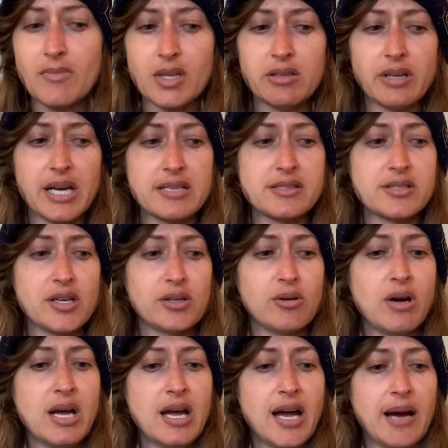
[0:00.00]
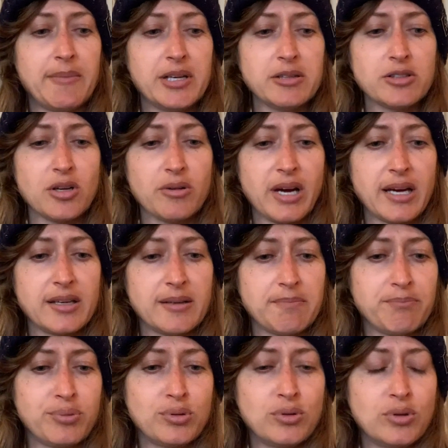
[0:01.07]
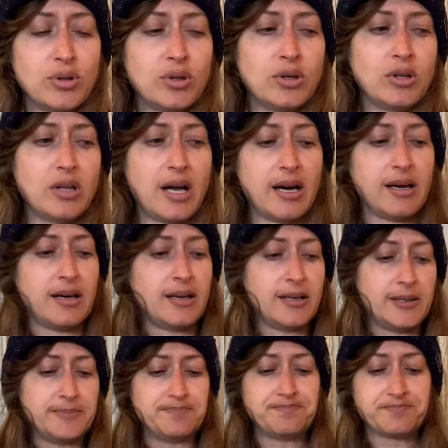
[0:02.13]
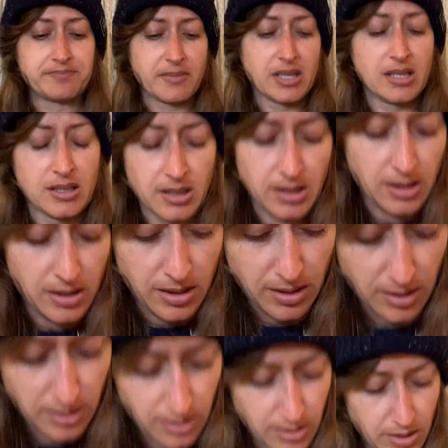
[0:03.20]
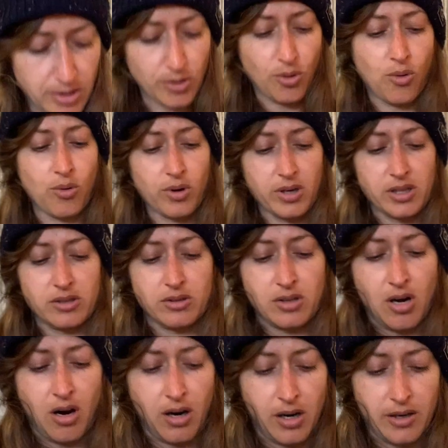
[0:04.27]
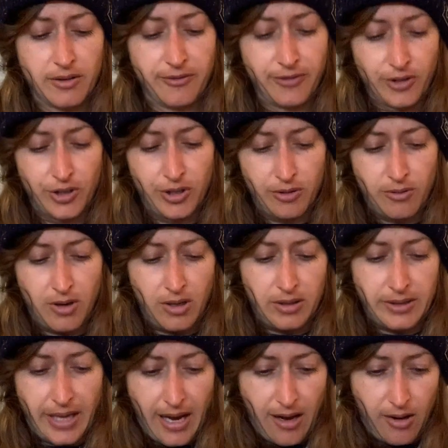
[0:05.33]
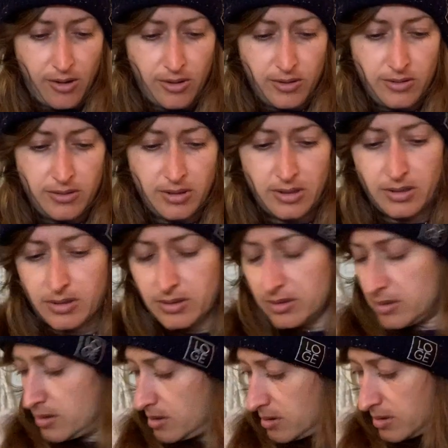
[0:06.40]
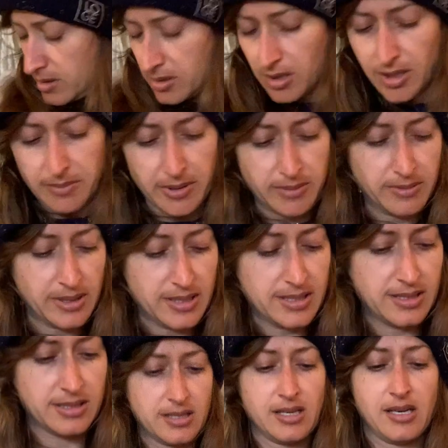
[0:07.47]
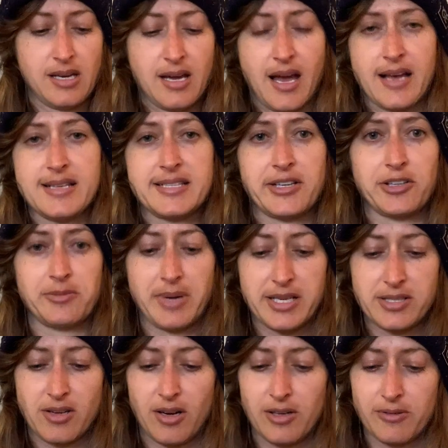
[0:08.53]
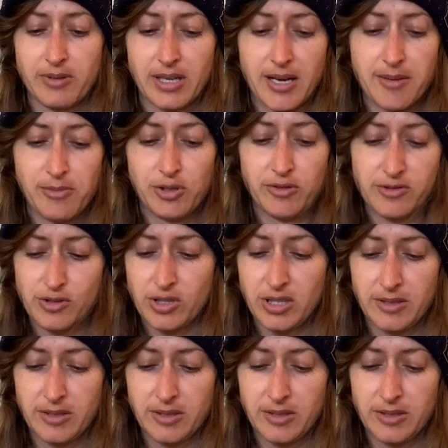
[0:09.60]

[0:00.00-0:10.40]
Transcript: Okay, so I'm gonna go ahead and pull um, an oracle card for you all now. Sorry, Bubba, I scared my dog when I moved.